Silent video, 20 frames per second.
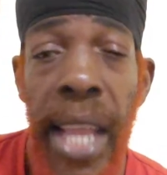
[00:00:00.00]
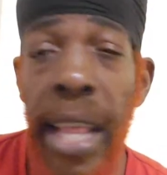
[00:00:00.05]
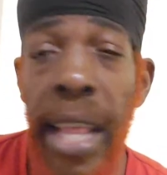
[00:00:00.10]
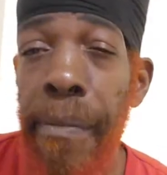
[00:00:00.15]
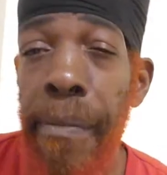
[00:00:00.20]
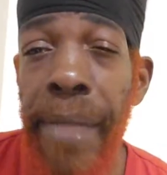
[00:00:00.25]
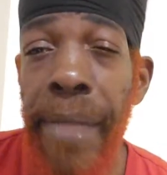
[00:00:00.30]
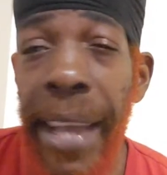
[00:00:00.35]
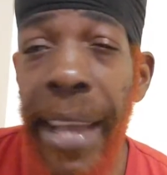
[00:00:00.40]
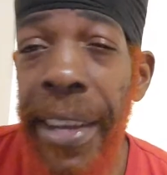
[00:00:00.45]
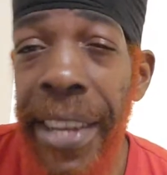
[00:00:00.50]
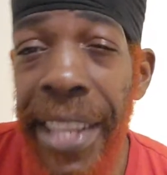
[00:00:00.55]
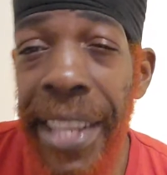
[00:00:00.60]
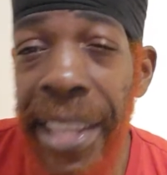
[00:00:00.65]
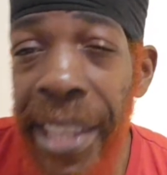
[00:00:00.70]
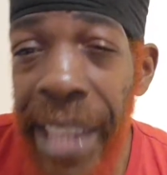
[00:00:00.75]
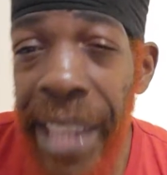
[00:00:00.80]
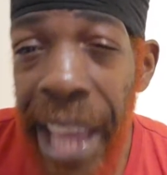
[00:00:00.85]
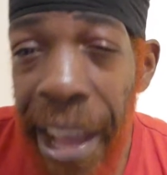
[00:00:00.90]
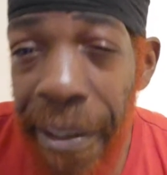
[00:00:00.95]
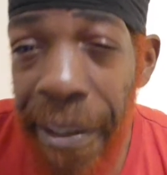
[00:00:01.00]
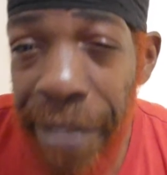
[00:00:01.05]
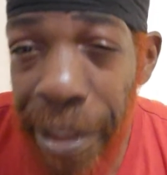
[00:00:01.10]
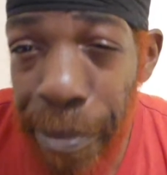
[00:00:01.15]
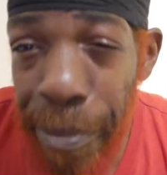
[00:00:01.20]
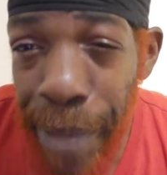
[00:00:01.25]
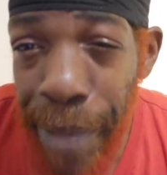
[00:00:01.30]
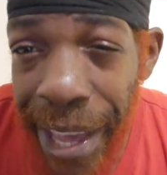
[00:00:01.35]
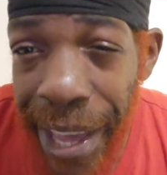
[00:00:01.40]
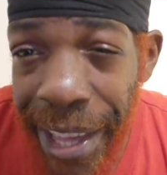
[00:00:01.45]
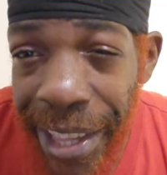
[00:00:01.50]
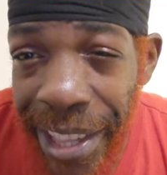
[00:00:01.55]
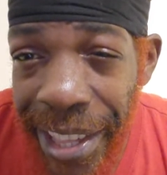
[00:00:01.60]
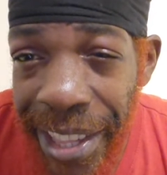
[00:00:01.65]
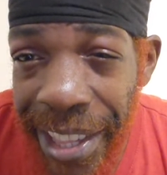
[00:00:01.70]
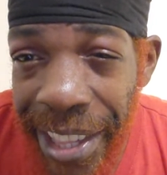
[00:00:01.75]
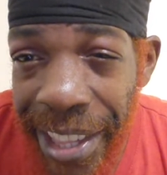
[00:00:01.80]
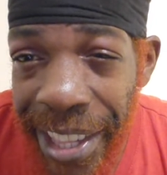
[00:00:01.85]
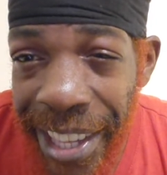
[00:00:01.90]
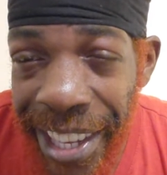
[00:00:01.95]
I'm not gonna say I'm the
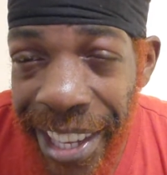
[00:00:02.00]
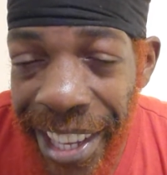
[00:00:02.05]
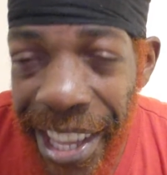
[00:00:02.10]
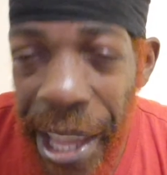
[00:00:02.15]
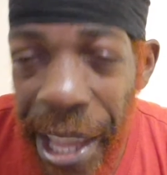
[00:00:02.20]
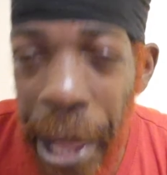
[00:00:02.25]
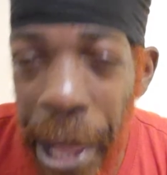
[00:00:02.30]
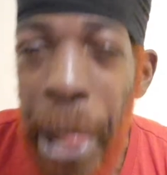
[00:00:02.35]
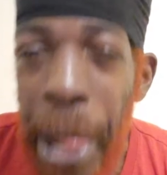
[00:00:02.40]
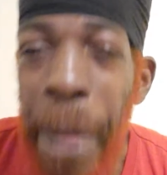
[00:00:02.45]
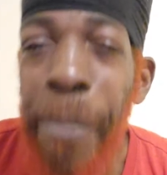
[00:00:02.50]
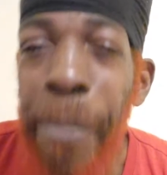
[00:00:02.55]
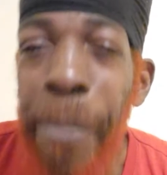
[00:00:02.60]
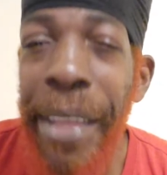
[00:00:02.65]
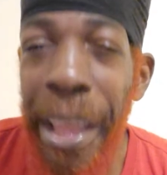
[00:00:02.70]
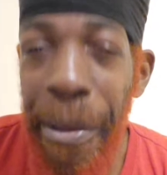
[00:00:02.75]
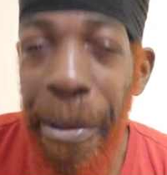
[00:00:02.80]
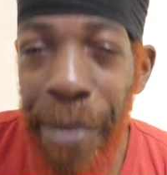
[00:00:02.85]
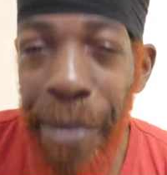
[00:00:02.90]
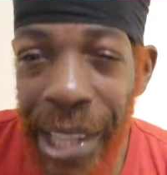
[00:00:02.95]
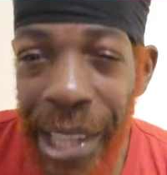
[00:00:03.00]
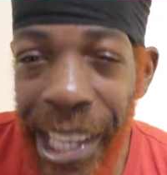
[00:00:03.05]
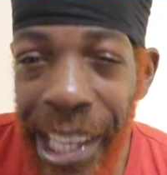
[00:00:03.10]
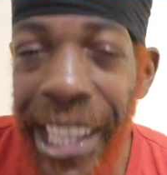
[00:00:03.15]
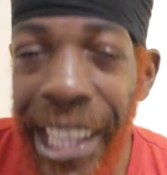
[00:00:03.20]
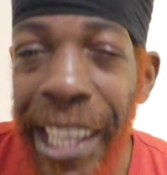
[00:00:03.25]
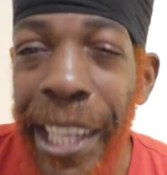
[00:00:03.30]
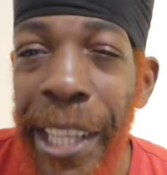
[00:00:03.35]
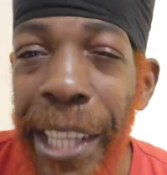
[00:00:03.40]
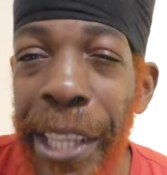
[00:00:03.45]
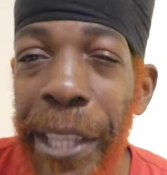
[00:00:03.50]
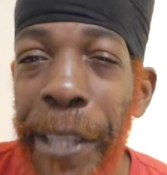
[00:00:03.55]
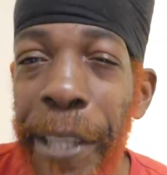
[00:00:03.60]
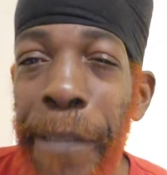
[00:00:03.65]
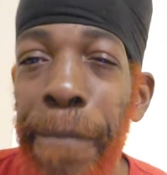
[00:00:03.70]
best, but I'm gonna say this.